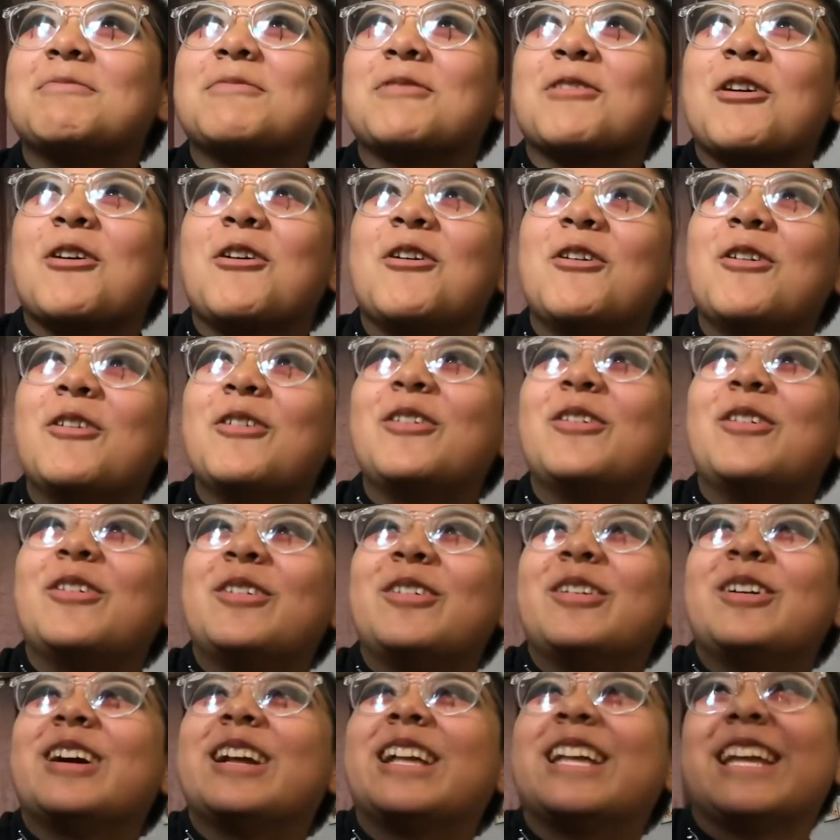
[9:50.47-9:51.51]

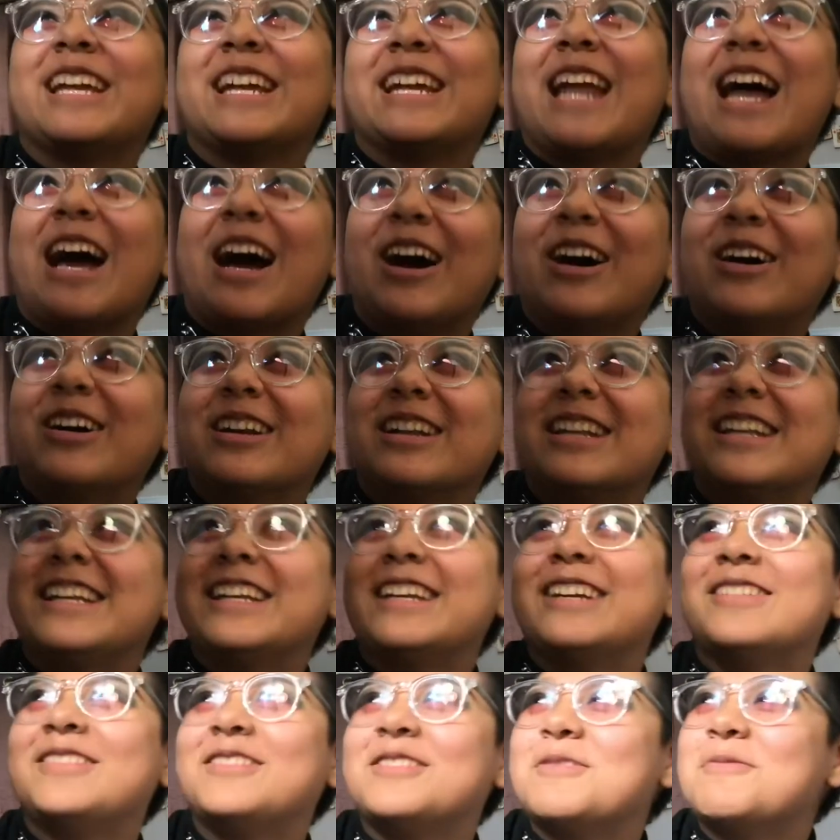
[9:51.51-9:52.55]
Bro, get out of here,
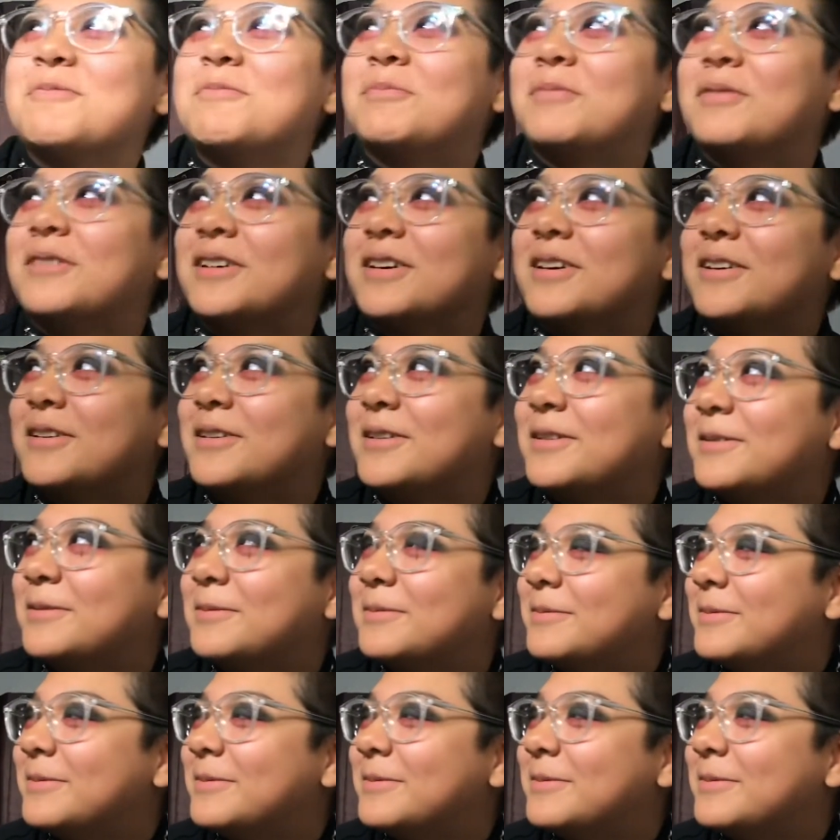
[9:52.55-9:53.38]
you bum.